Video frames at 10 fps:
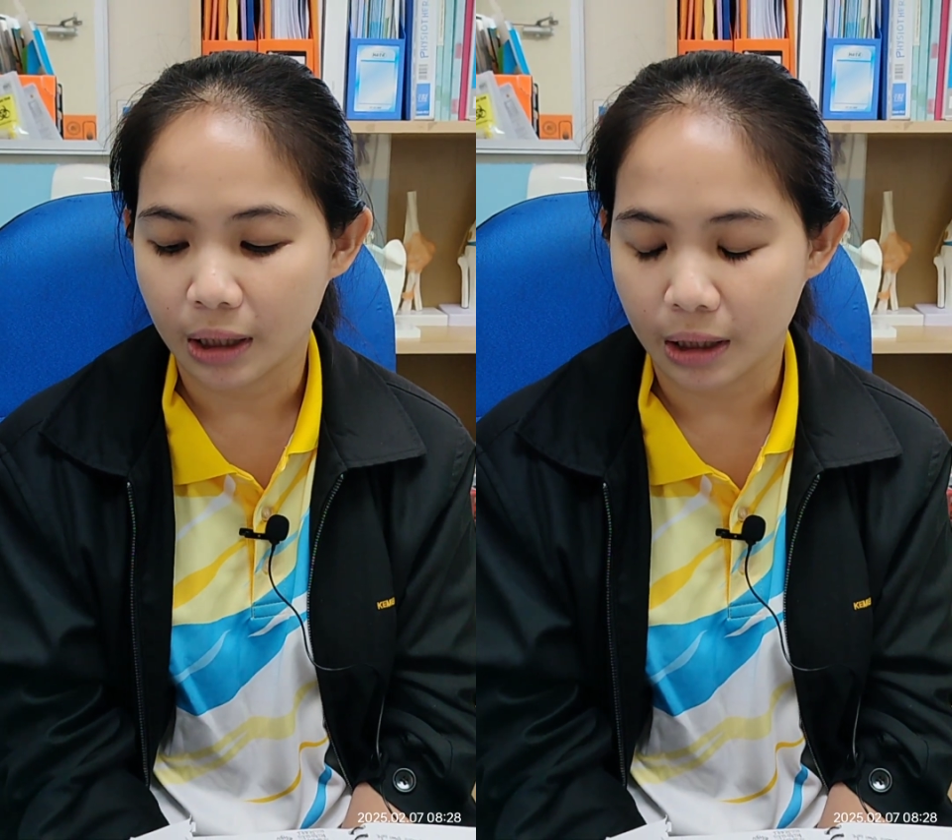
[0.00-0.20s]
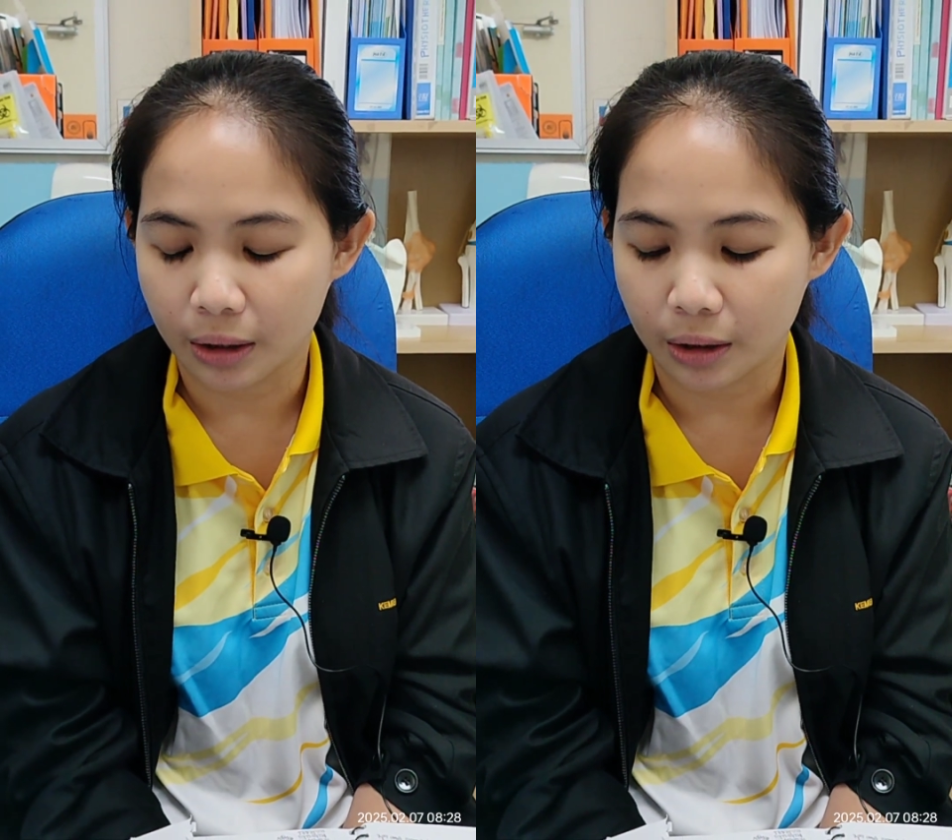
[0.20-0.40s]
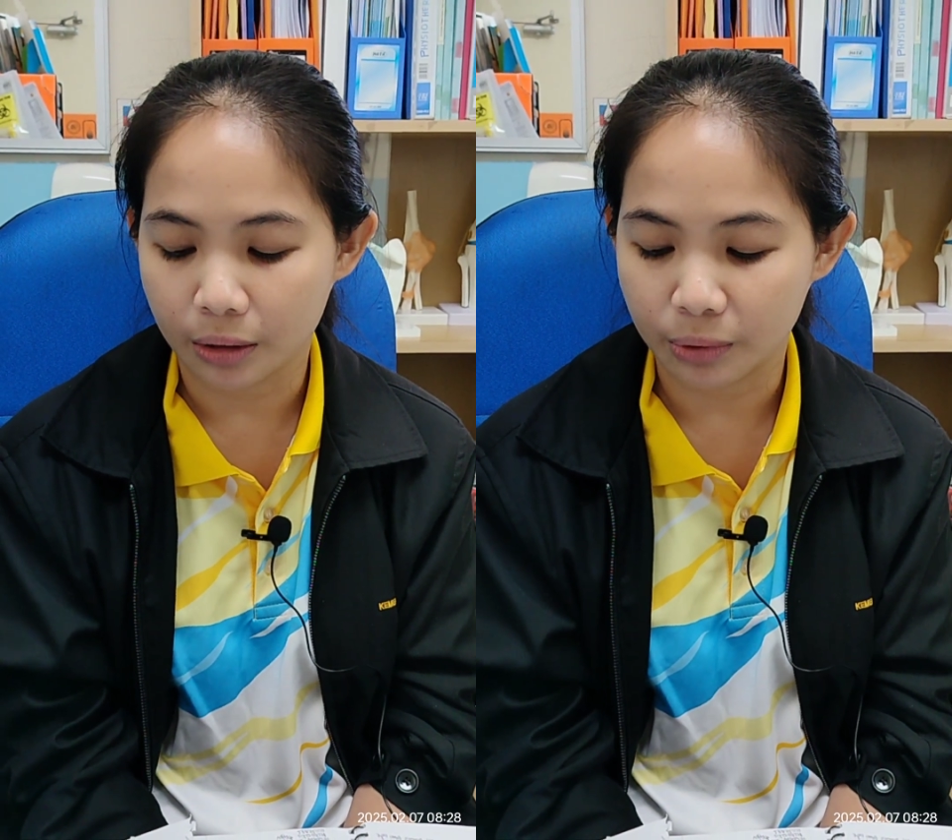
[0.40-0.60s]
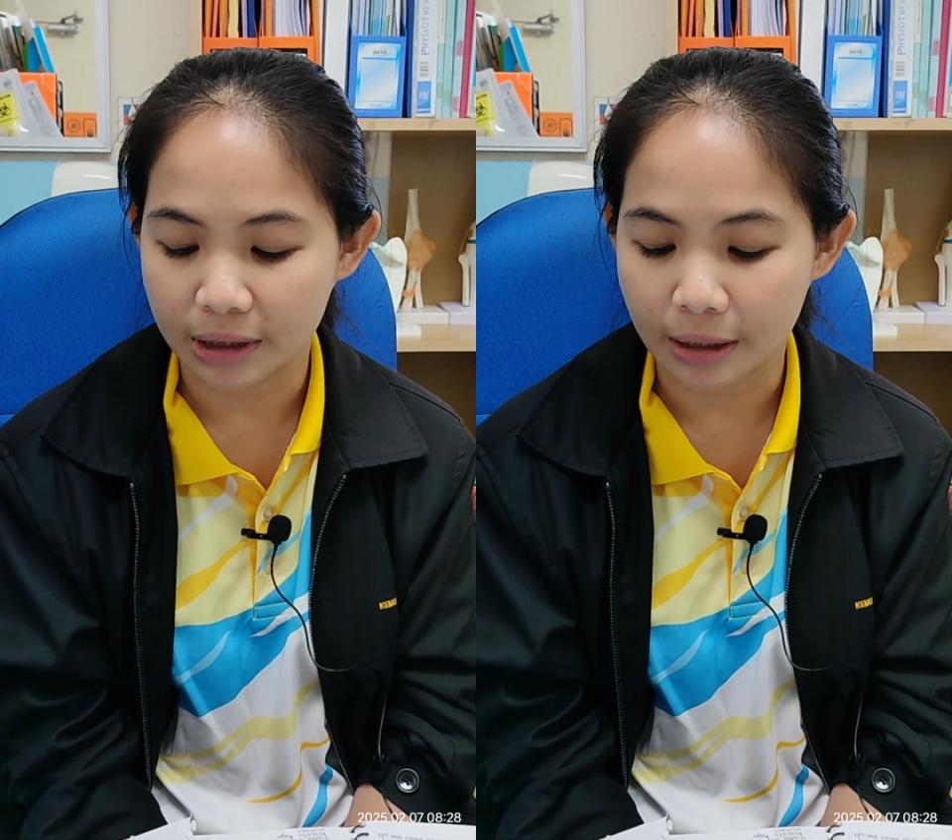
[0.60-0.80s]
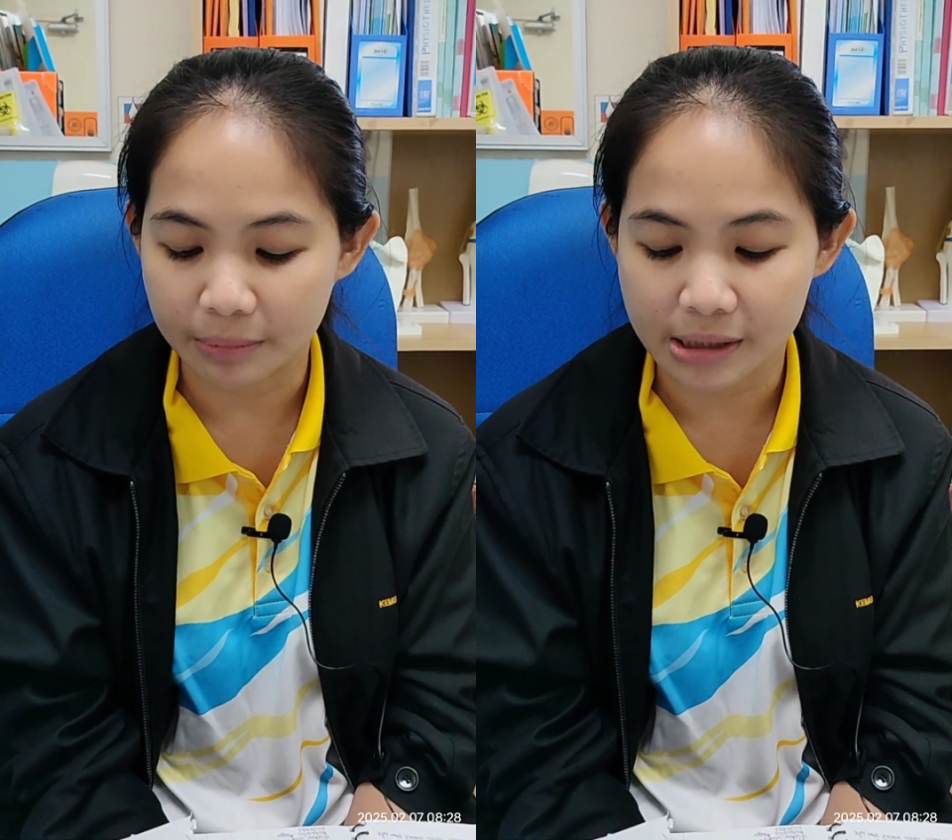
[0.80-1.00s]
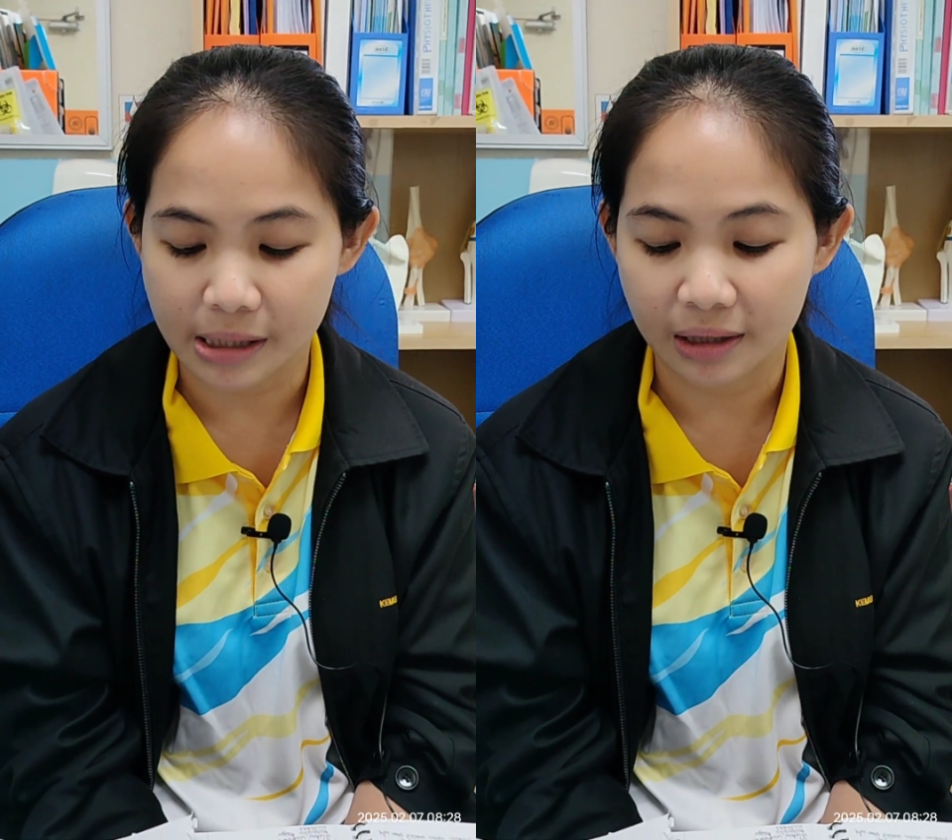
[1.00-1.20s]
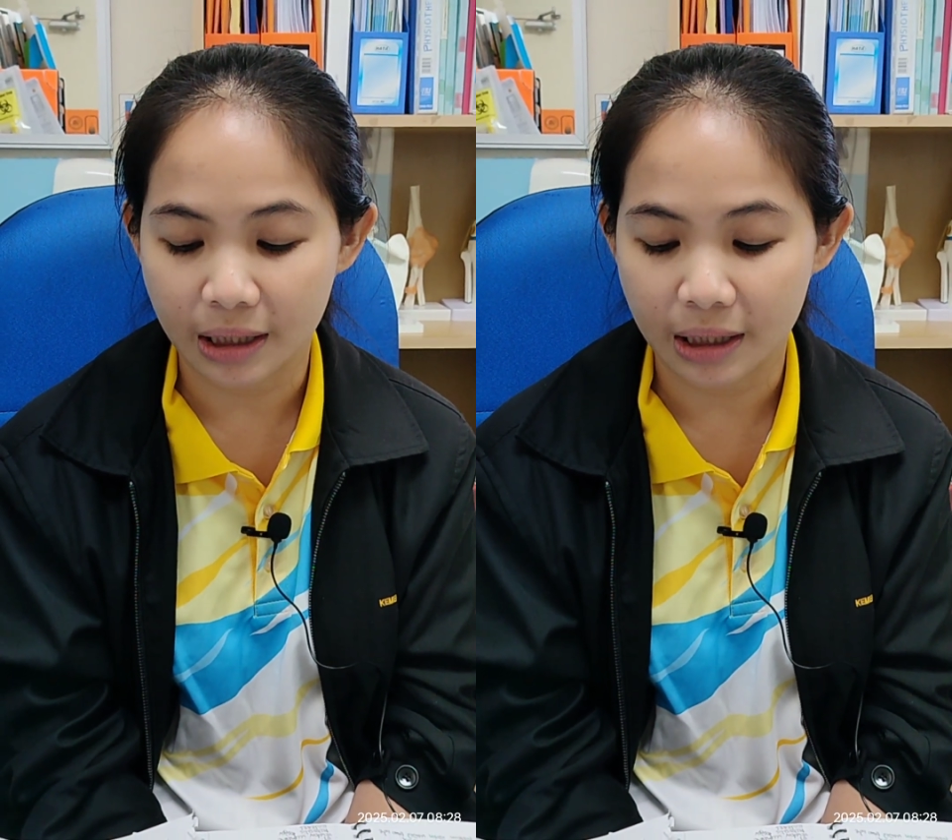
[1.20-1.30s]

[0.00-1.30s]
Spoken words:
with numbness and